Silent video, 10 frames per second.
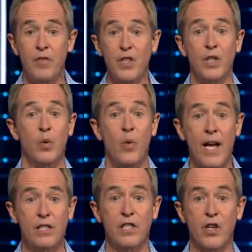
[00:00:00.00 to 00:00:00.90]
eventually
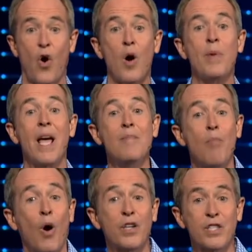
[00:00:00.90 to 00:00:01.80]
raises an army and
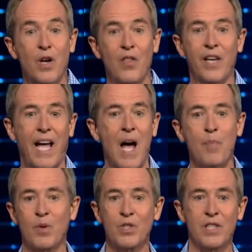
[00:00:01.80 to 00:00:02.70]
marches on the
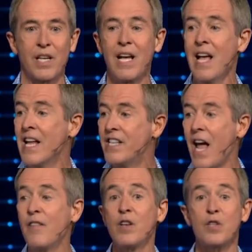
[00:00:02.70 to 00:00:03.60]
capital city.
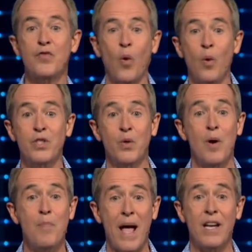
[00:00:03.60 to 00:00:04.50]
David is forced to
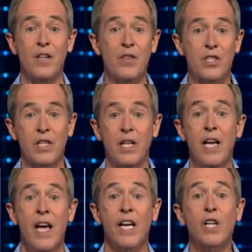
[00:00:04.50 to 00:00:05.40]
abandon the
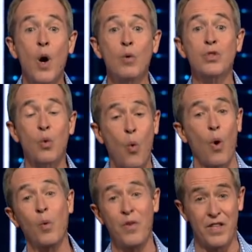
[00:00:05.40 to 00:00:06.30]
city. He goes to
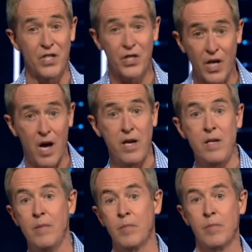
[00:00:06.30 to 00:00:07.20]
war with his son.